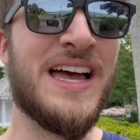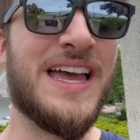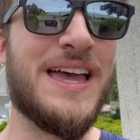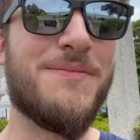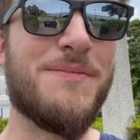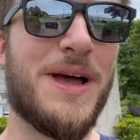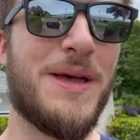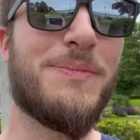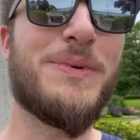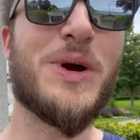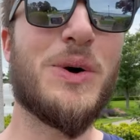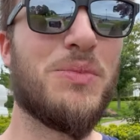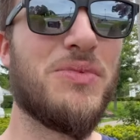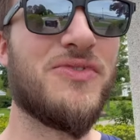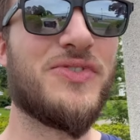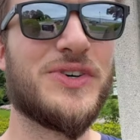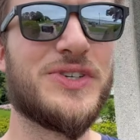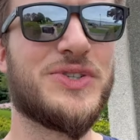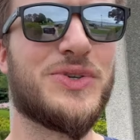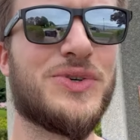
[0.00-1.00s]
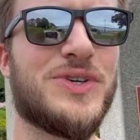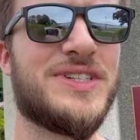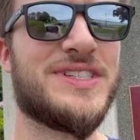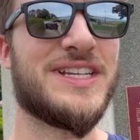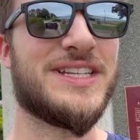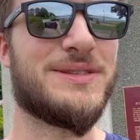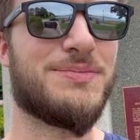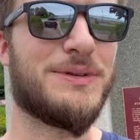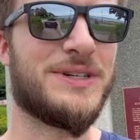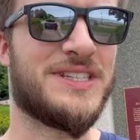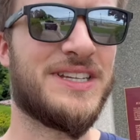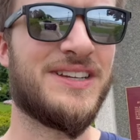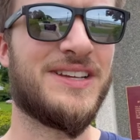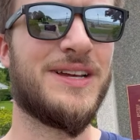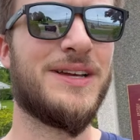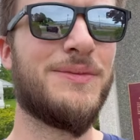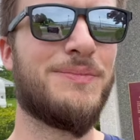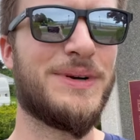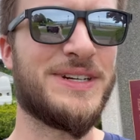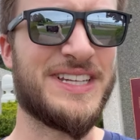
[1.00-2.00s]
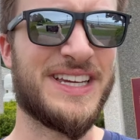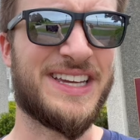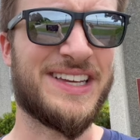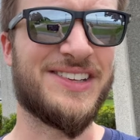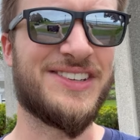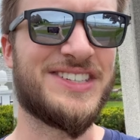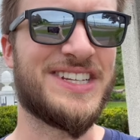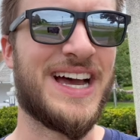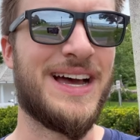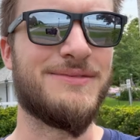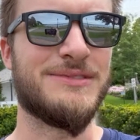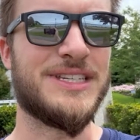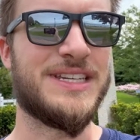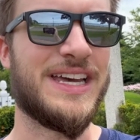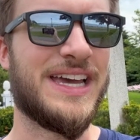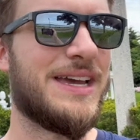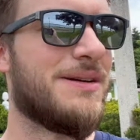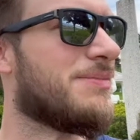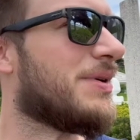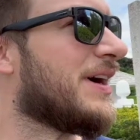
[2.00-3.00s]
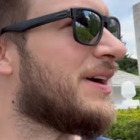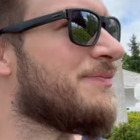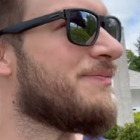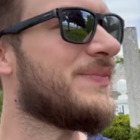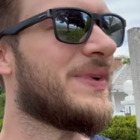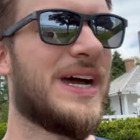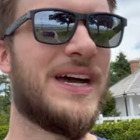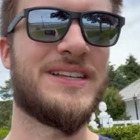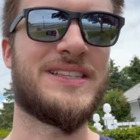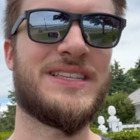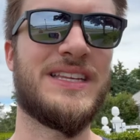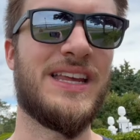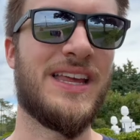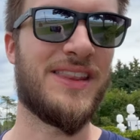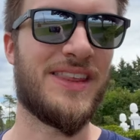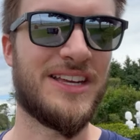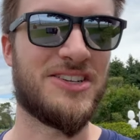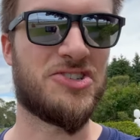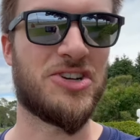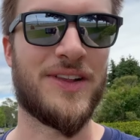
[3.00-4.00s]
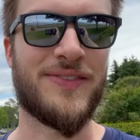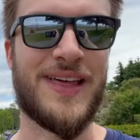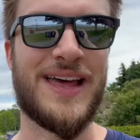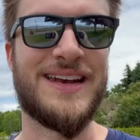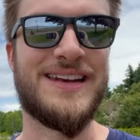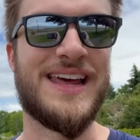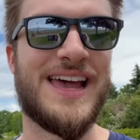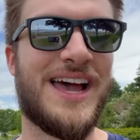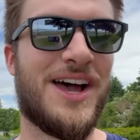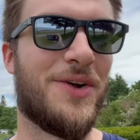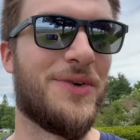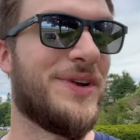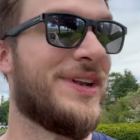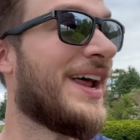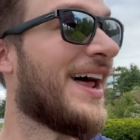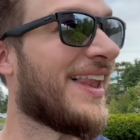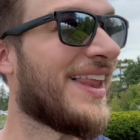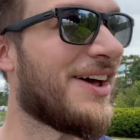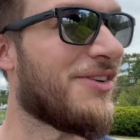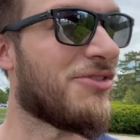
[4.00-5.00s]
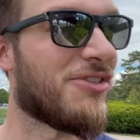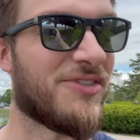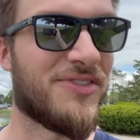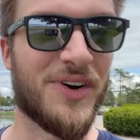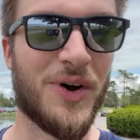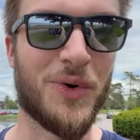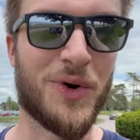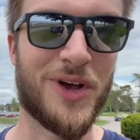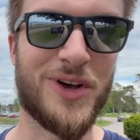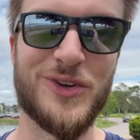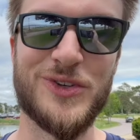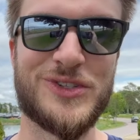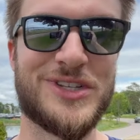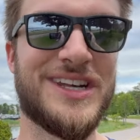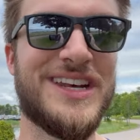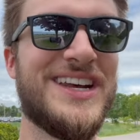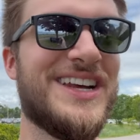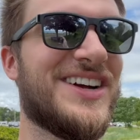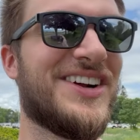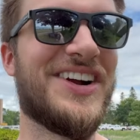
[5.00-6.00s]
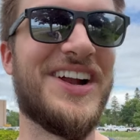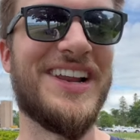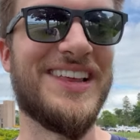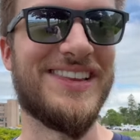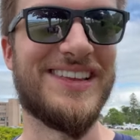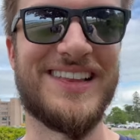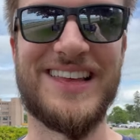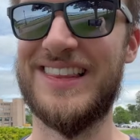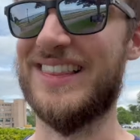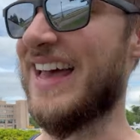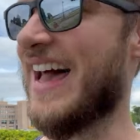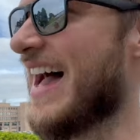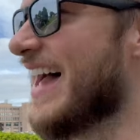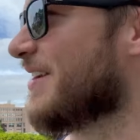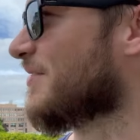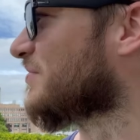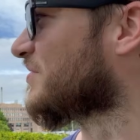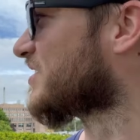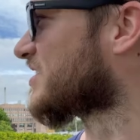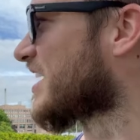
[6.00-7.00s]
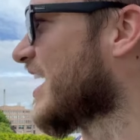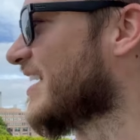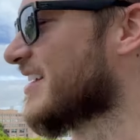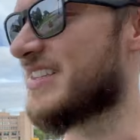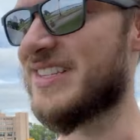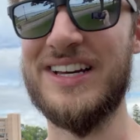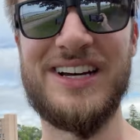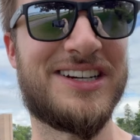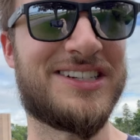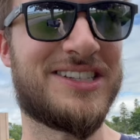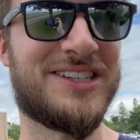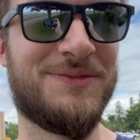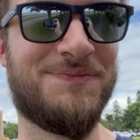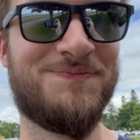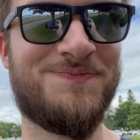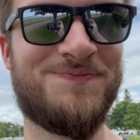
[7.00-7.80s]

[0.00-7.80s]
it might be open for tours at particular times of day, but I've seen that they shut that down, not allowed for photos, anything like that, which kind of sucks.